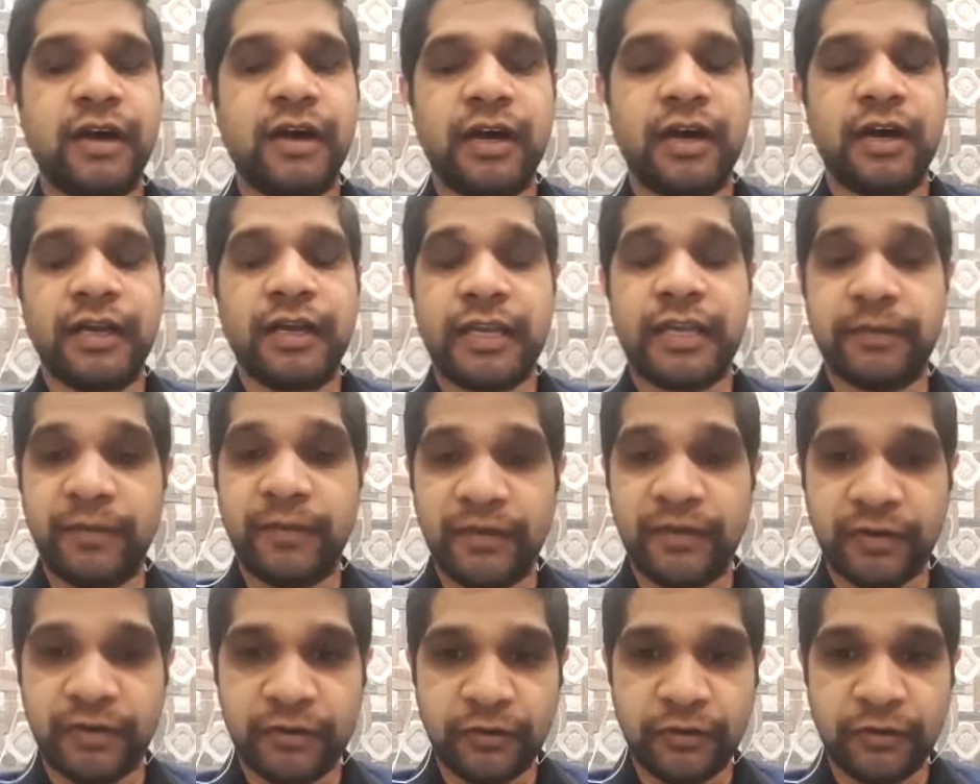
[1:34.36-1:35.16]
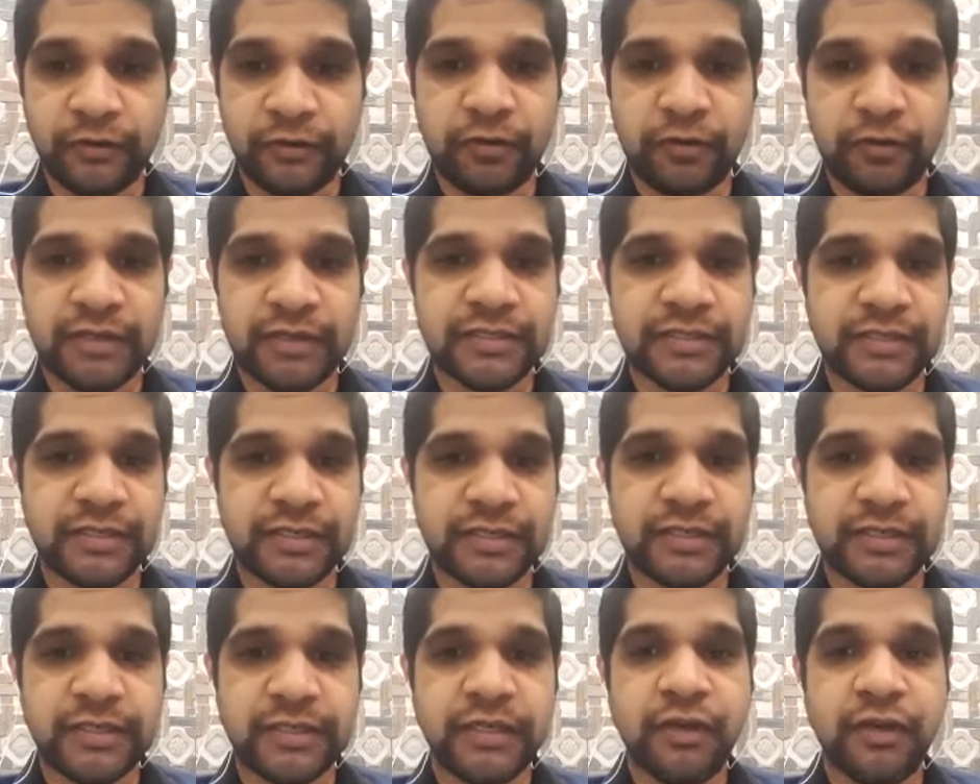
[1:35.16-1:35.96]
Cape Breton
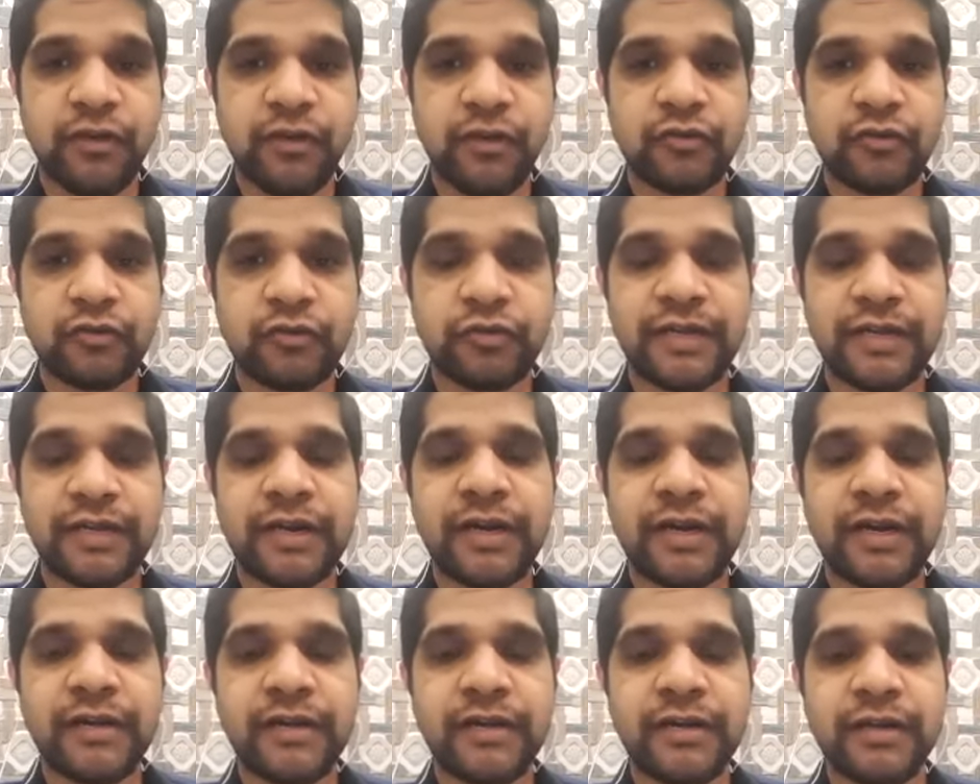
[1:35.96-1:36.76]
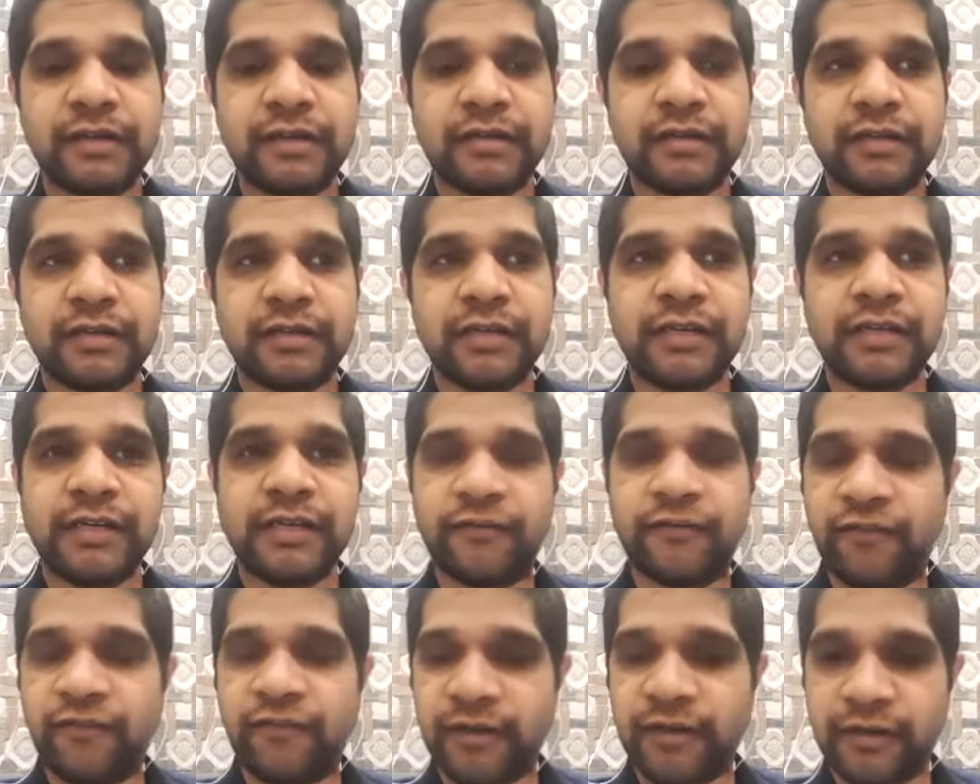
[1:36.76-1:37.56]
University. So there are three
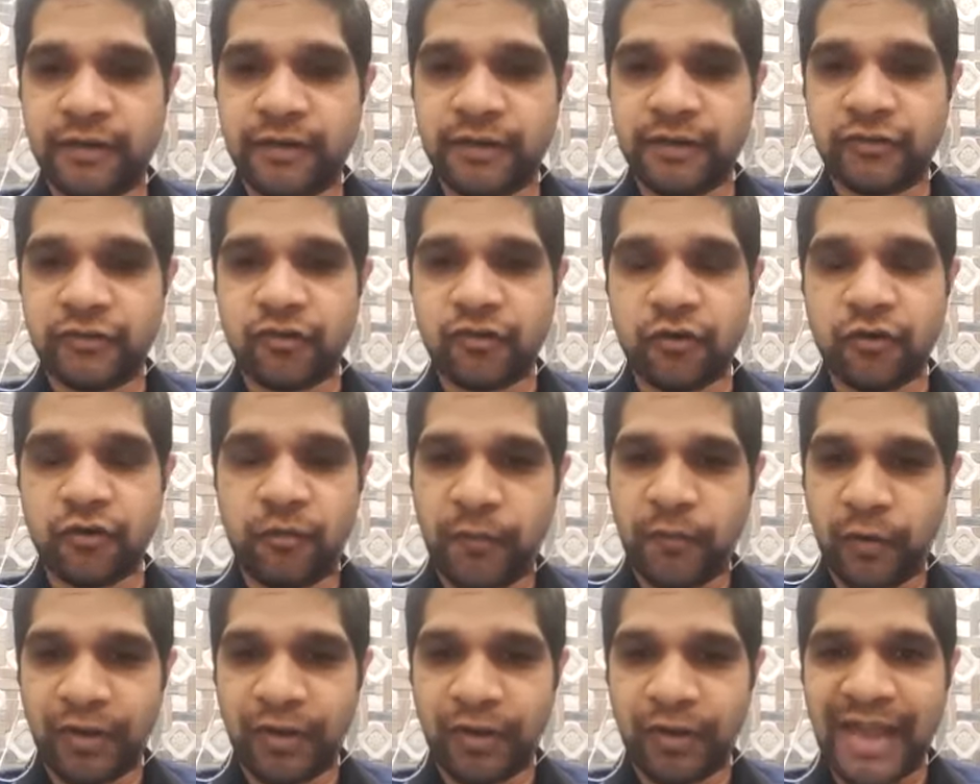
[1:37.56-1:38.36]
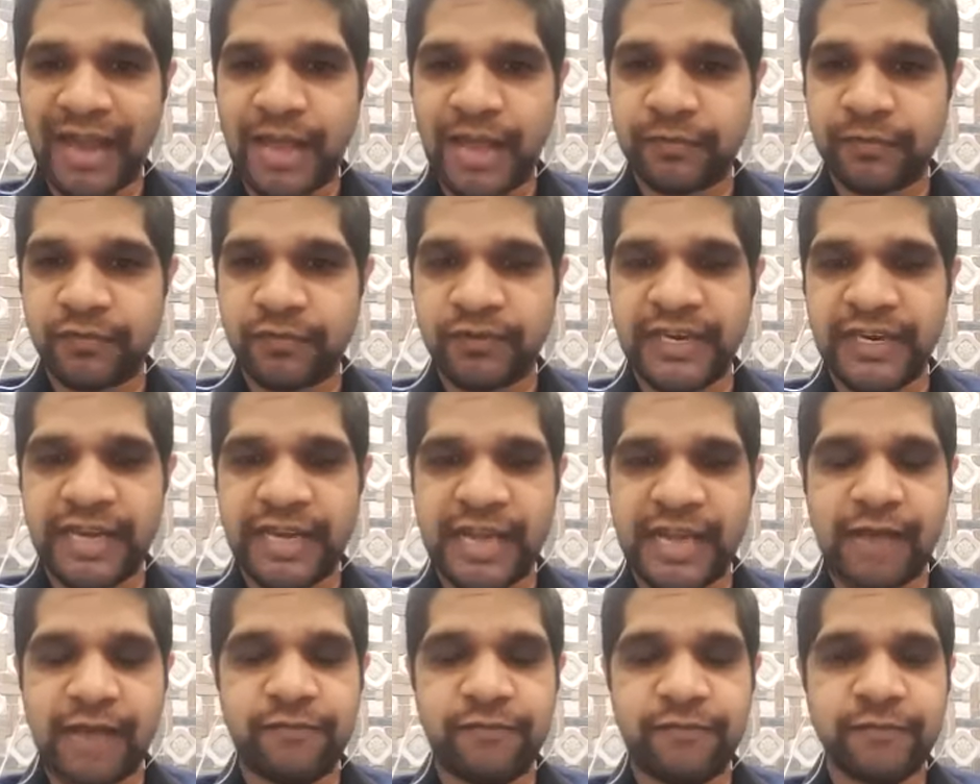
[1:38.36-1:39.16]
different sort of programs we
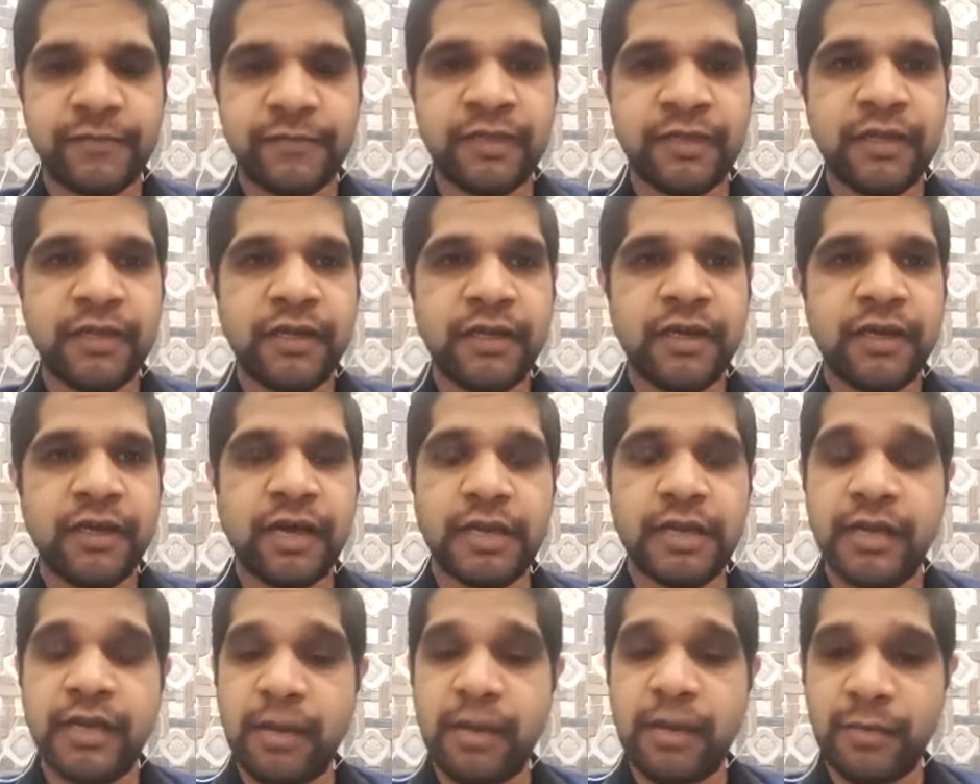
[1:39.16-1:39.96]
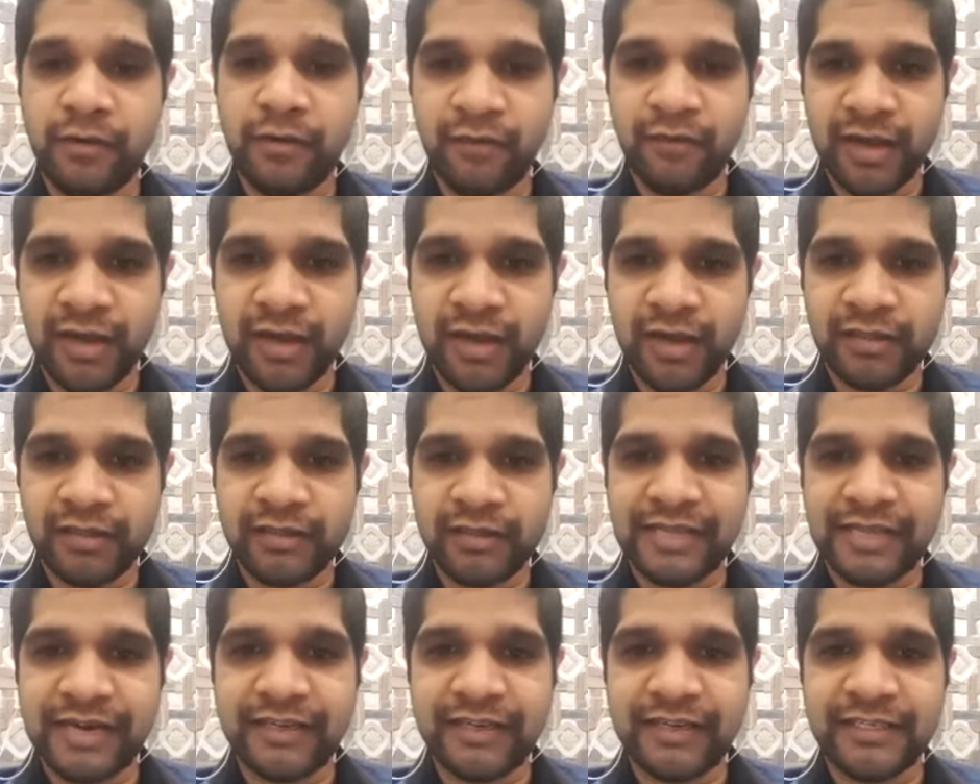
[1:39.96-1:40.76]
have. Number one,
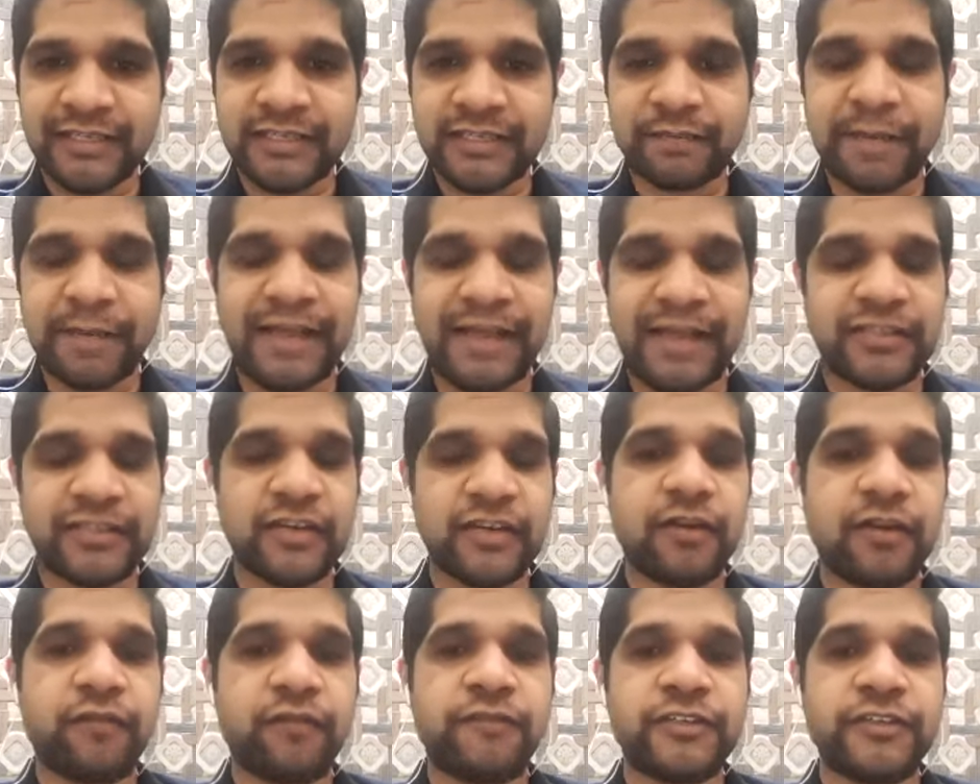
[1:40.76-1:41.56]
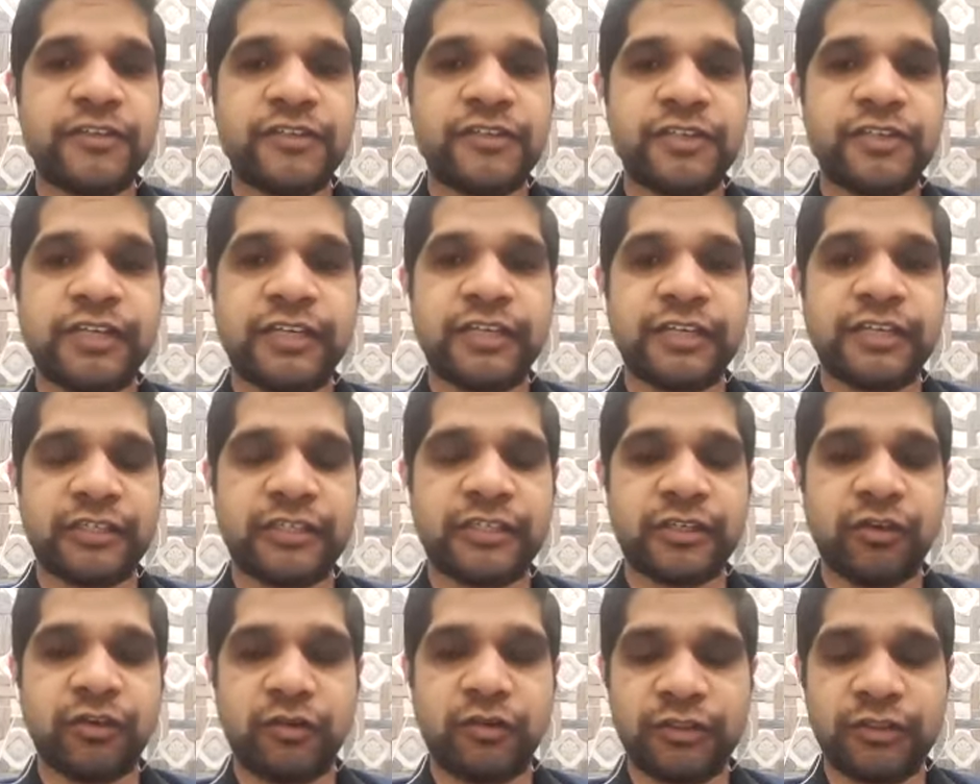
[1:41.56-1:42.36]
that is Bachelor of Engineering
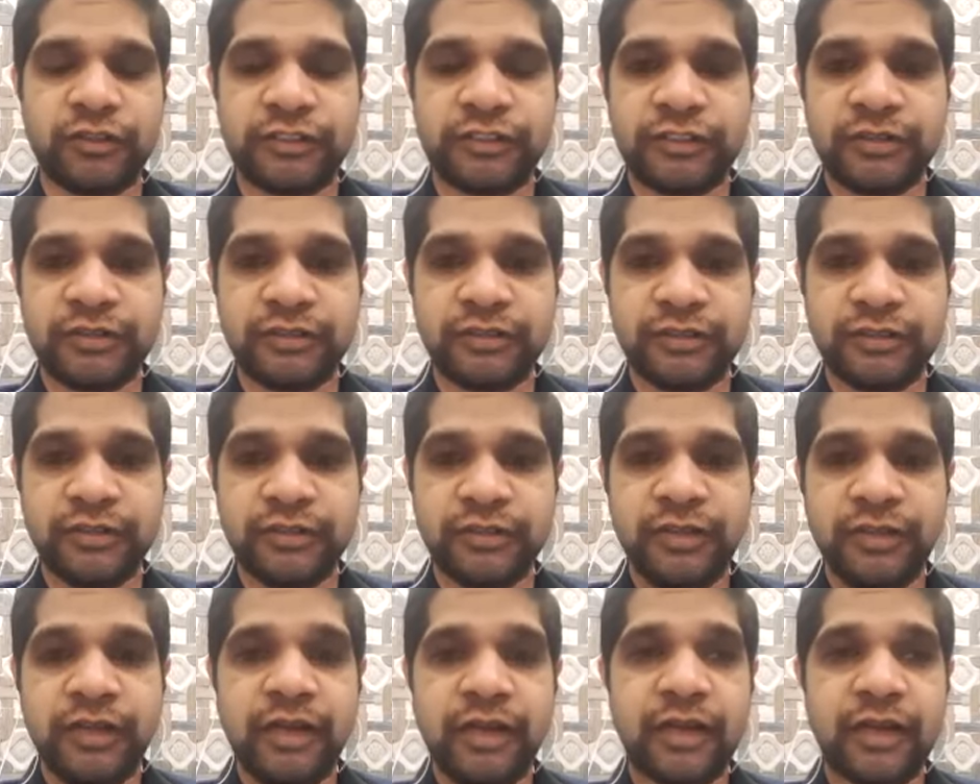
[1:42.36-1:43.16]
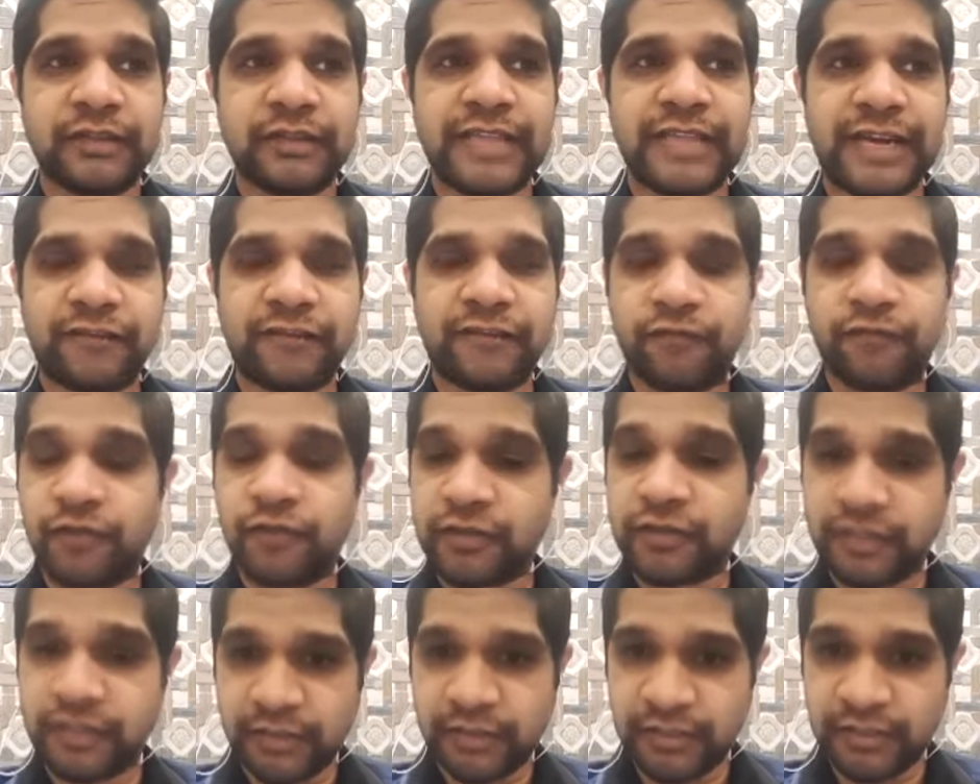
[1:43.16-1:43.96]
Technology. That's
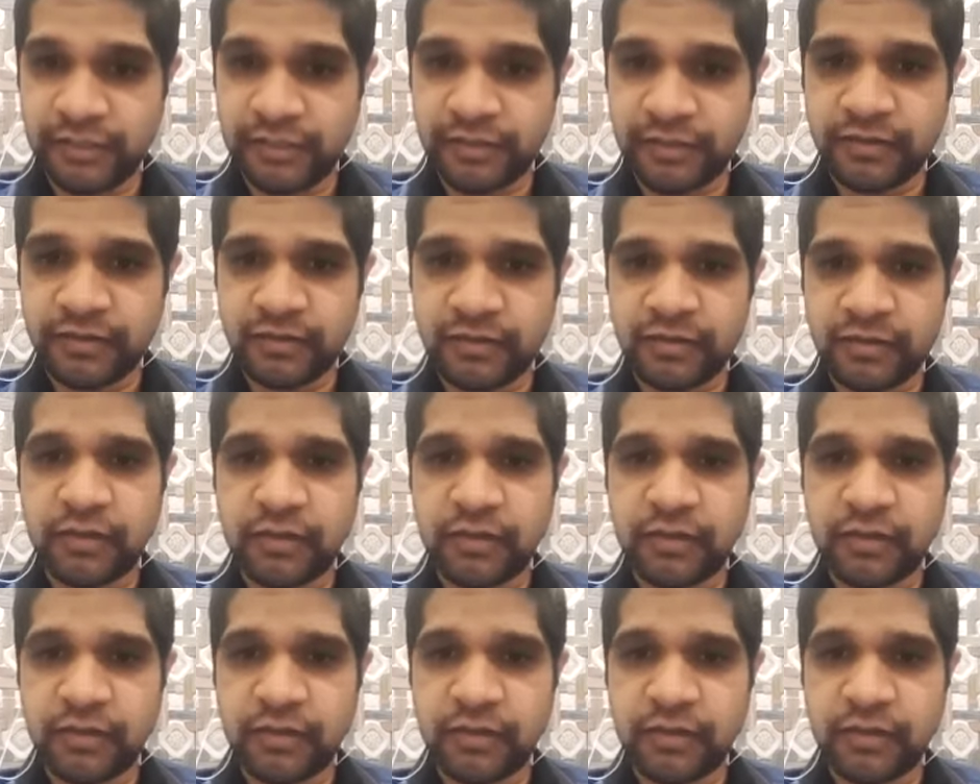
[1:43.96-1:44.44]
for 3 years.